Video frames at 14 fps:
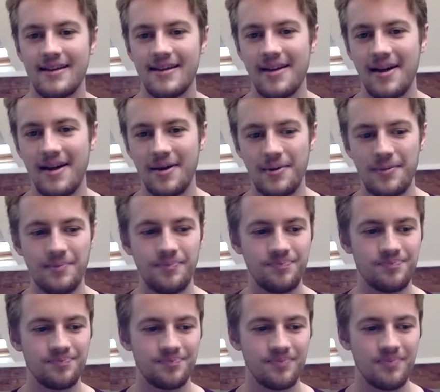
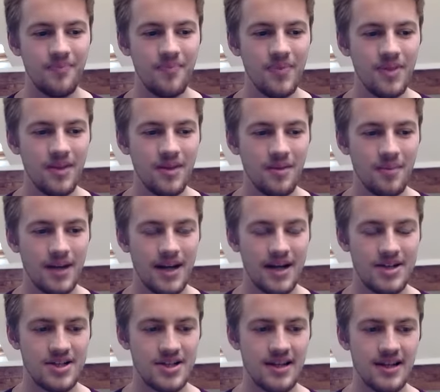but
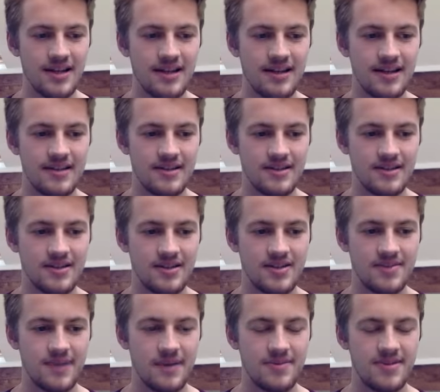actually
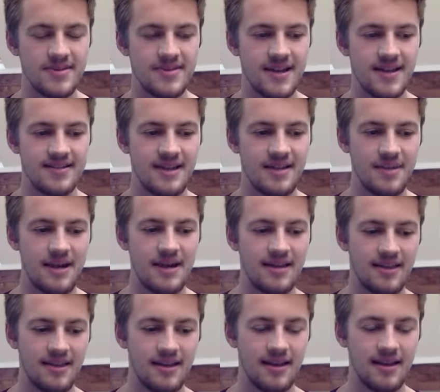just being able to take a step back
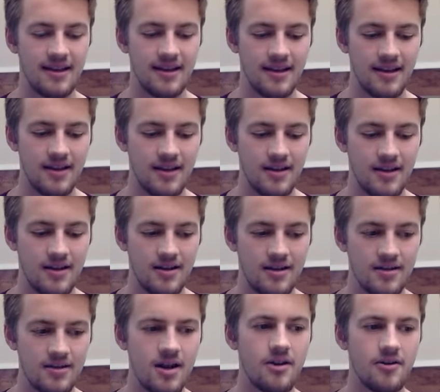and think,
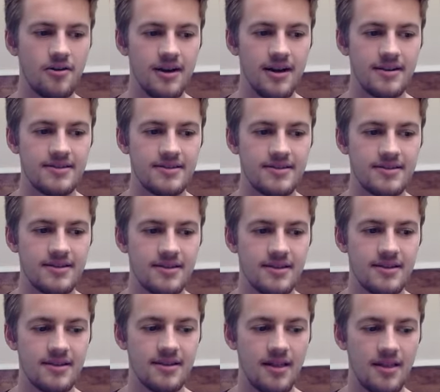no, it's
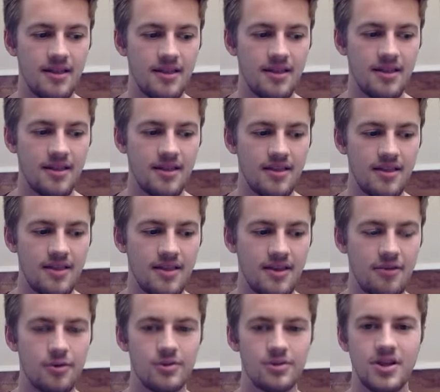
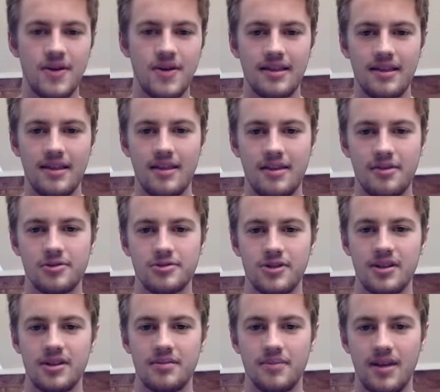they're all doing
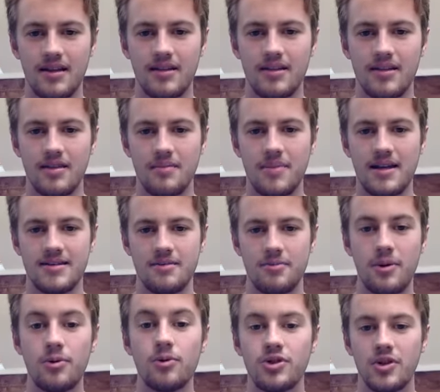the best,
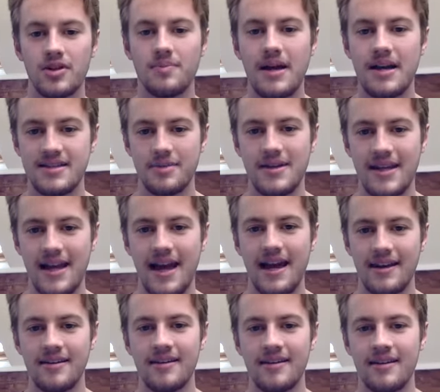we're all doing the best that we
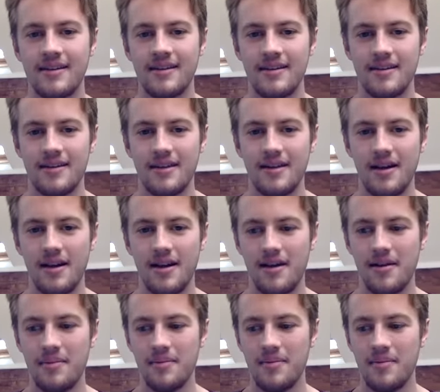can,
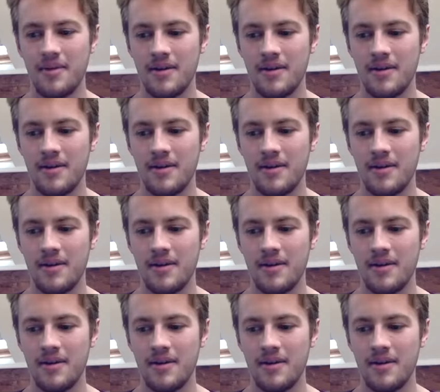and